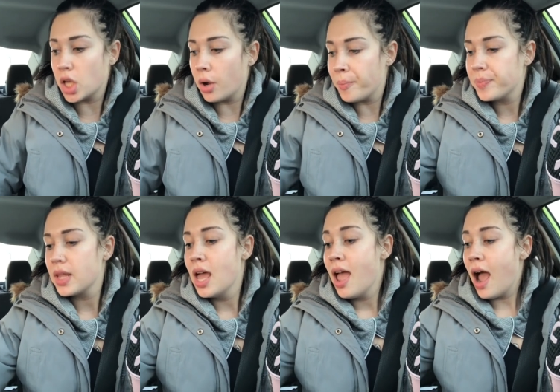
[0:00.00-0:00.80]
so.
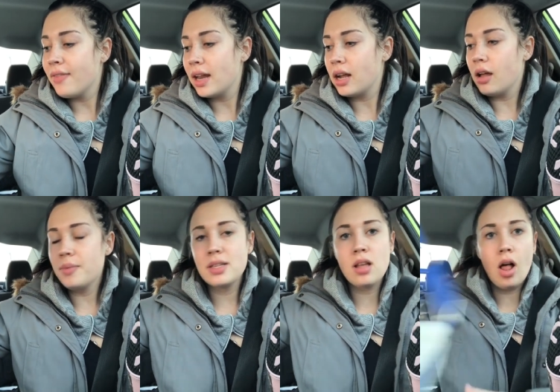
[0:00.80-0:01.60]
And then I got
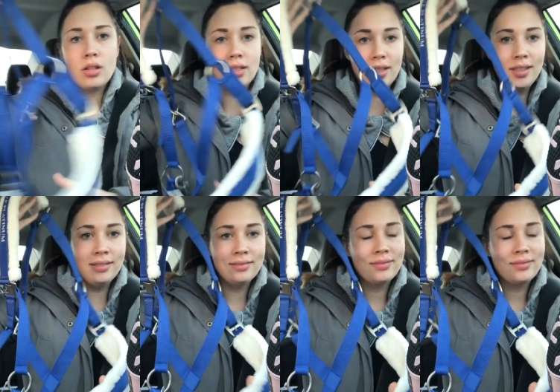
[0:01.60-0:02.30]
him this halter.